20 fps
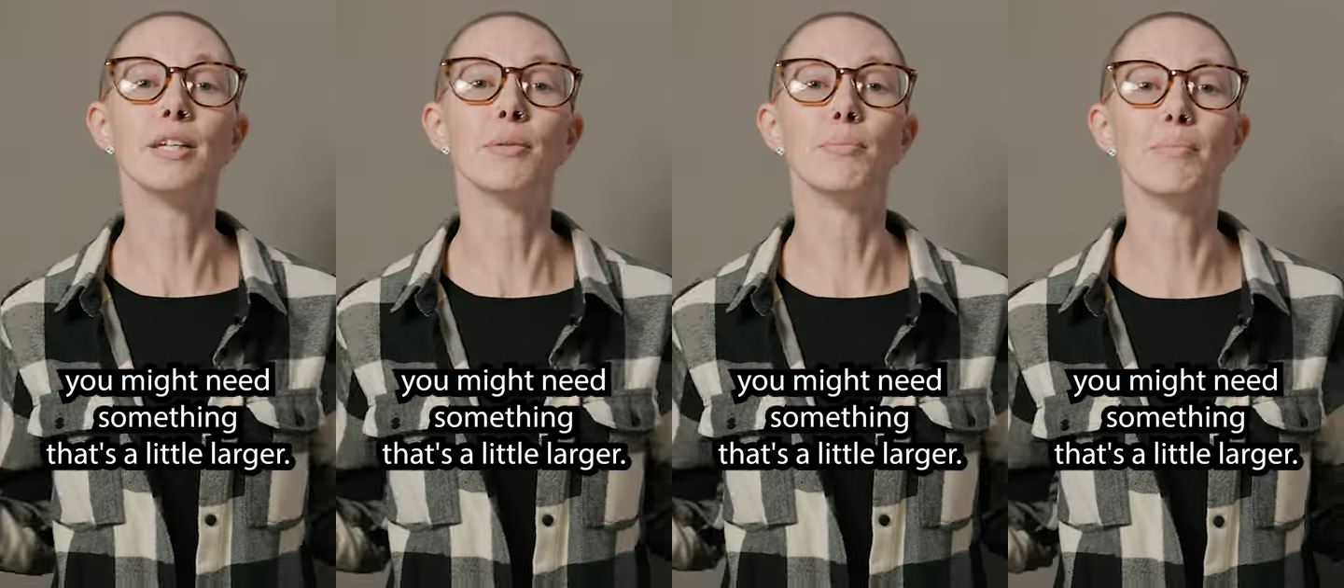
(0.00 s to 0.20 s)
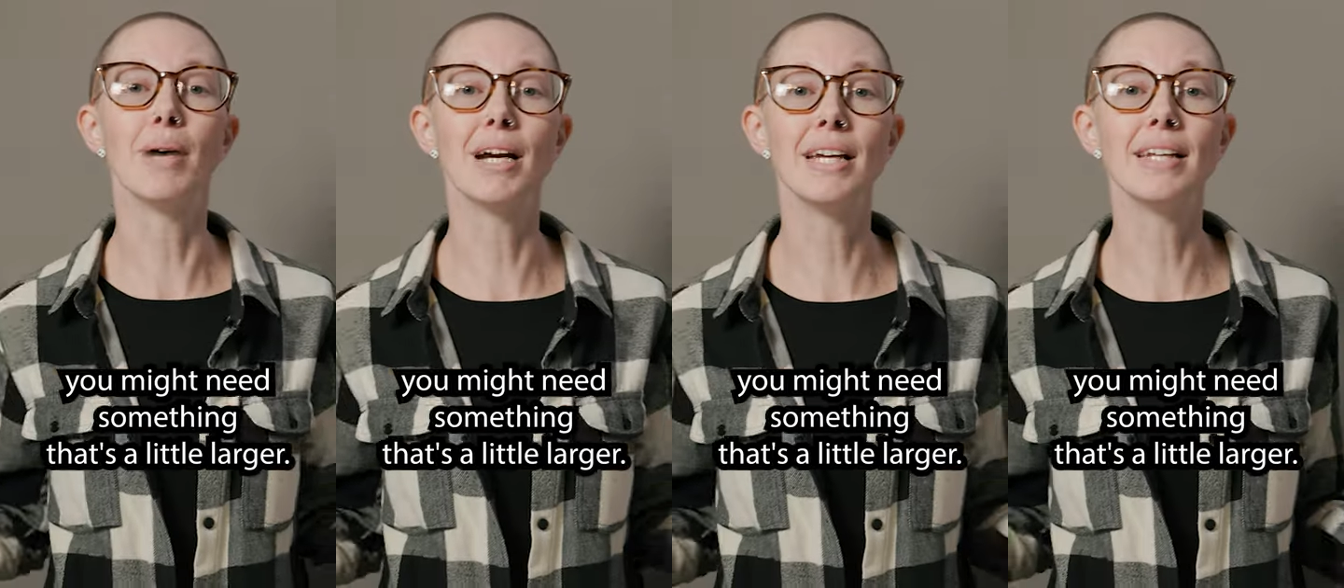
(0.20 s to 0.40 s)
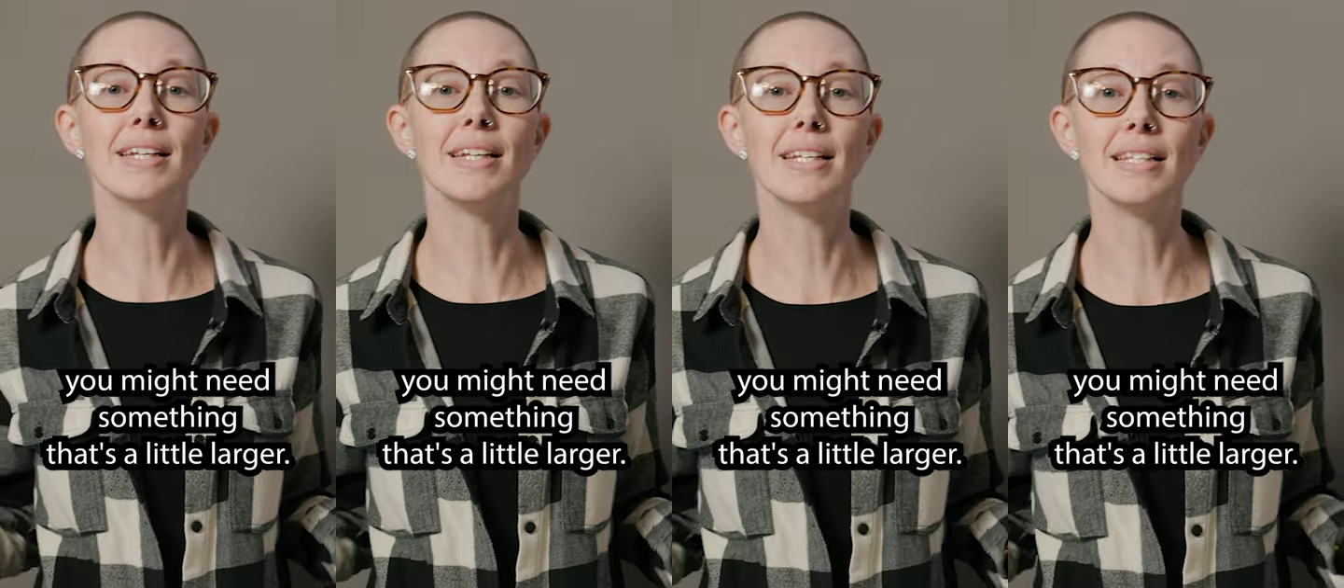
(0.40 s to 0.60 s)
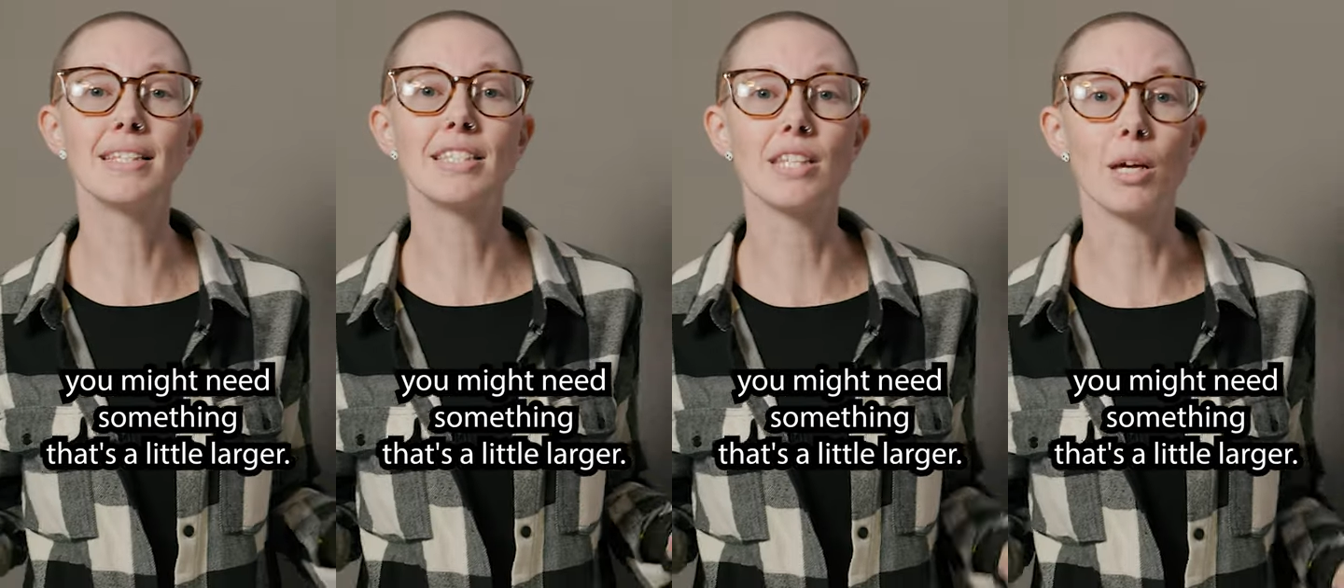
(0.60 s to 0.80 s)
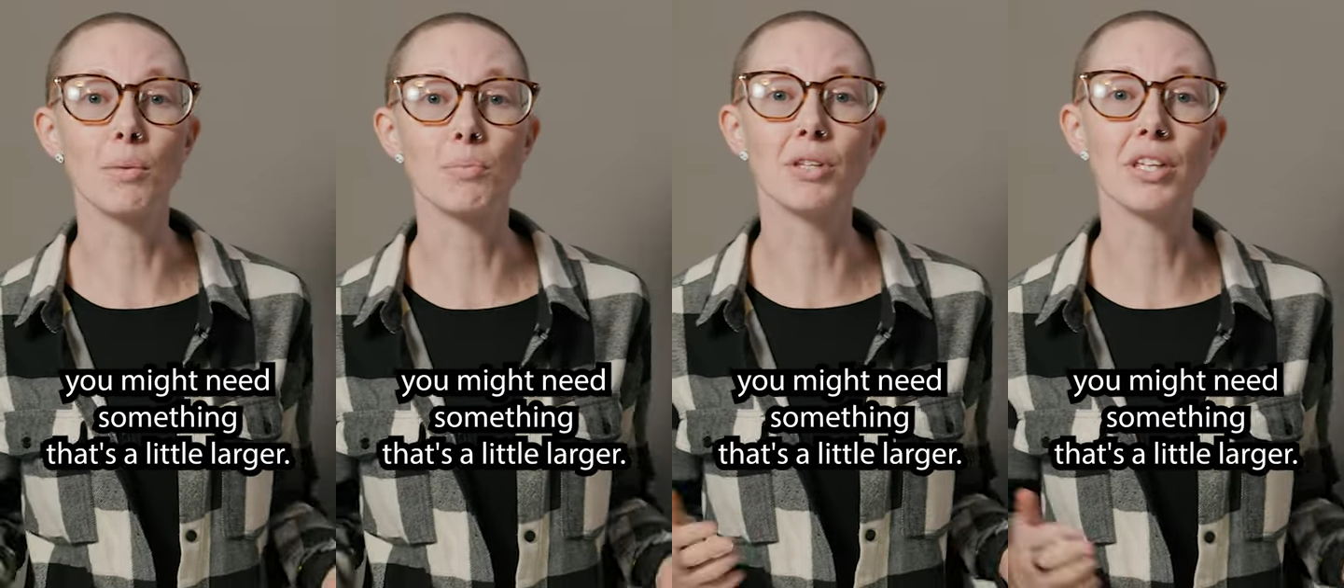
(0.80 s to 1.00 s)
you might need
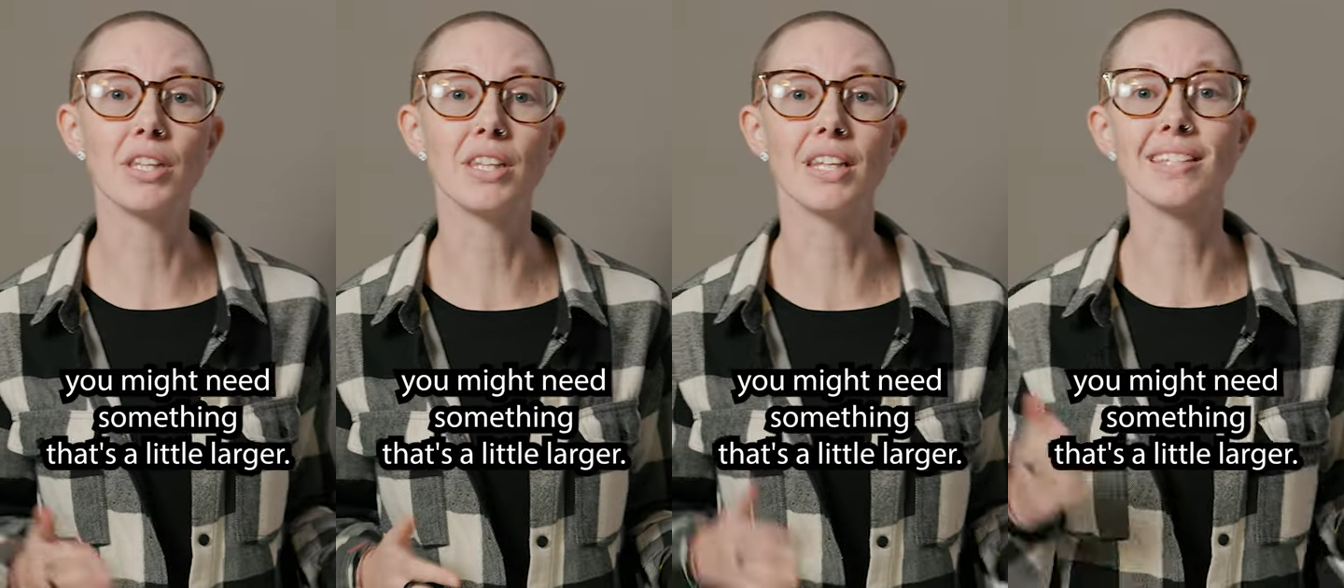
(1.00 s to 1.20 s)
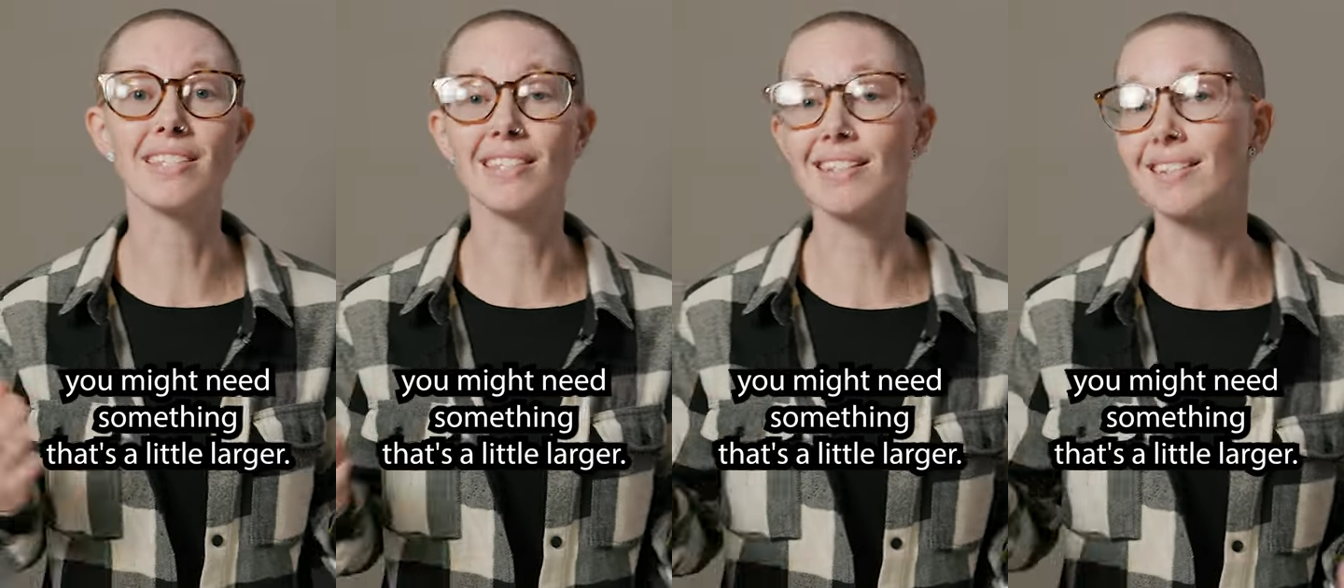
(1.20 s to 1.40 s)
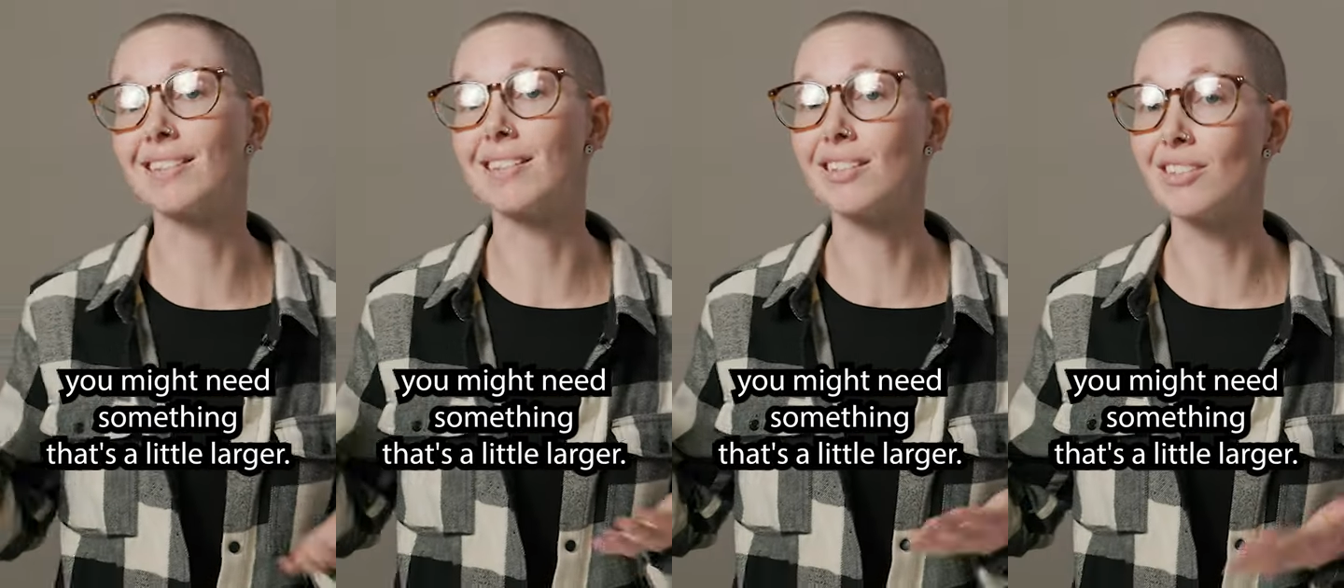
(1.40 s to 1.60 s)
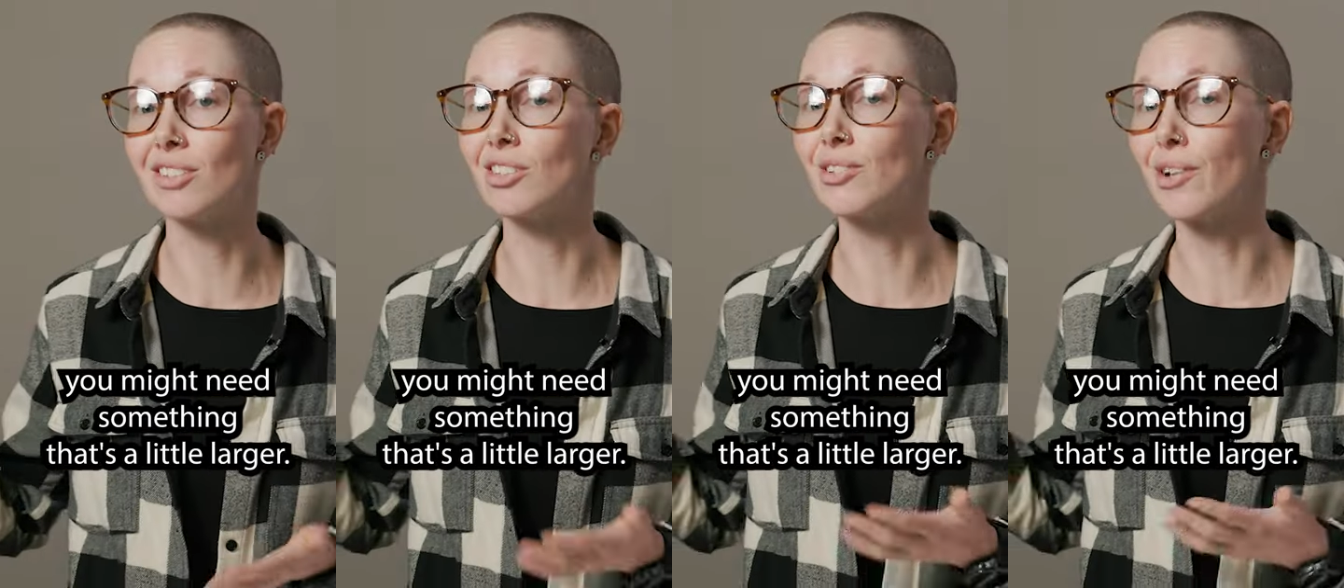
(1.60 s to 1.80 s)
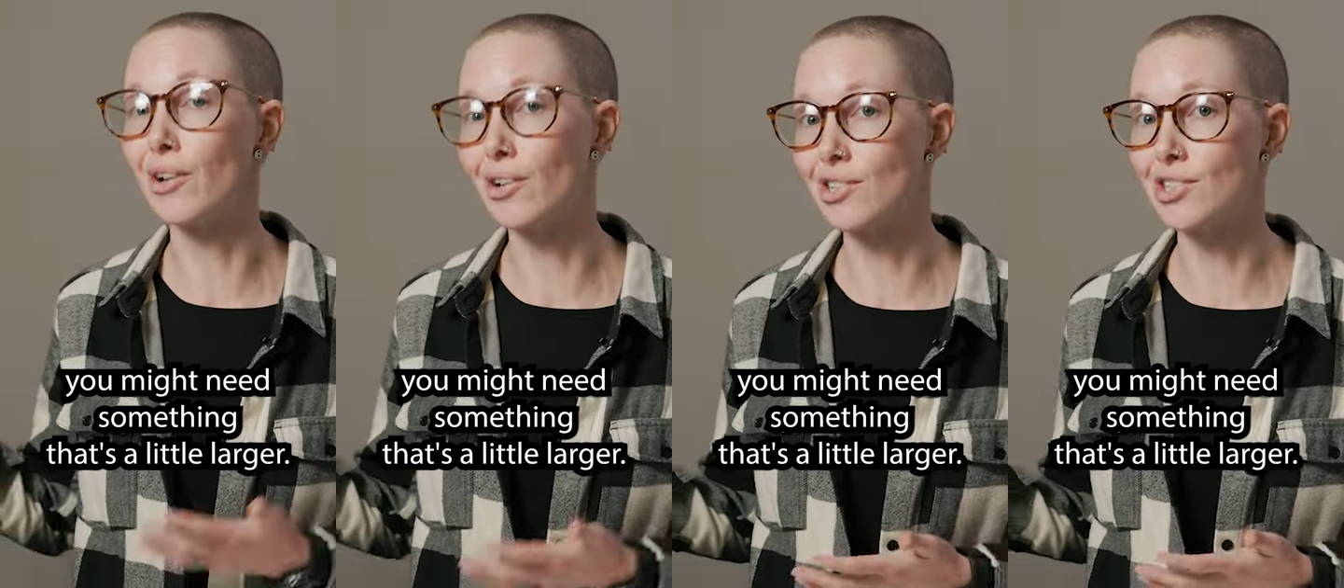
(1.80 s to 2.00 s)
something that's a
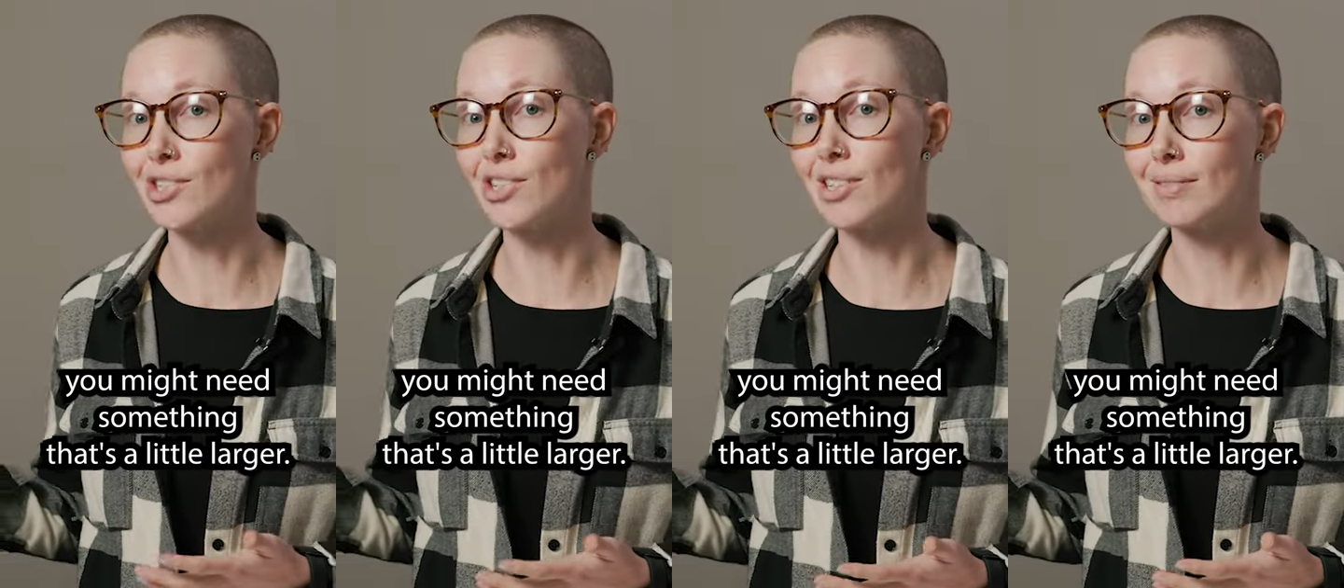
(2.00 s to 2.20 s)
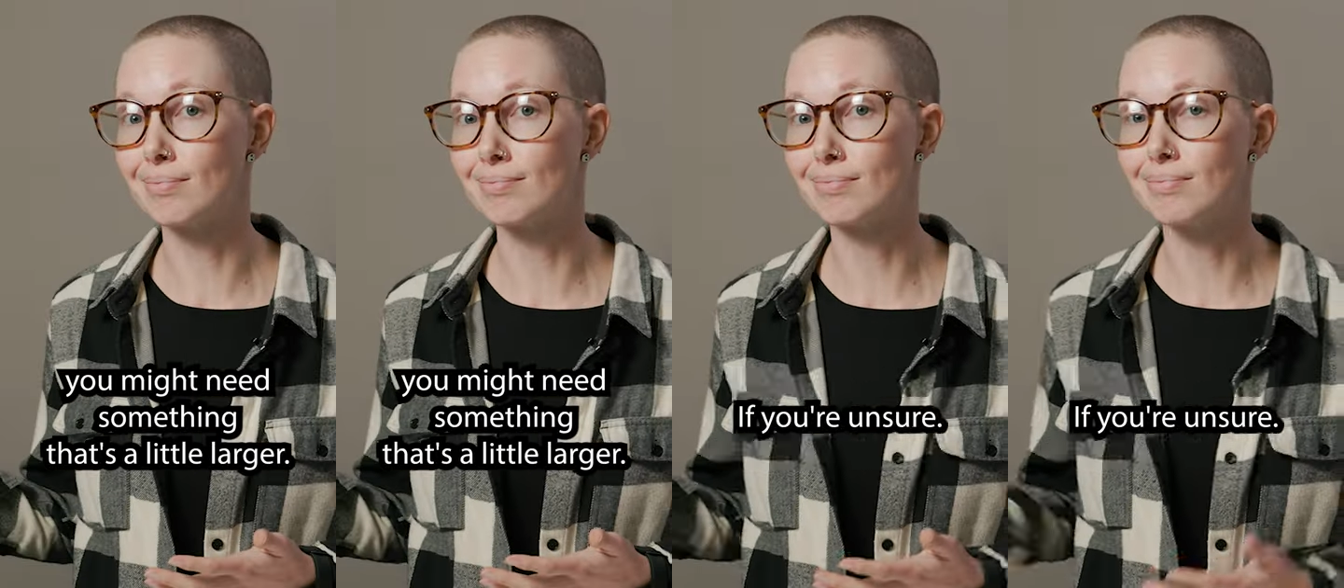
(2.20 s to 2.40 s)
little larger.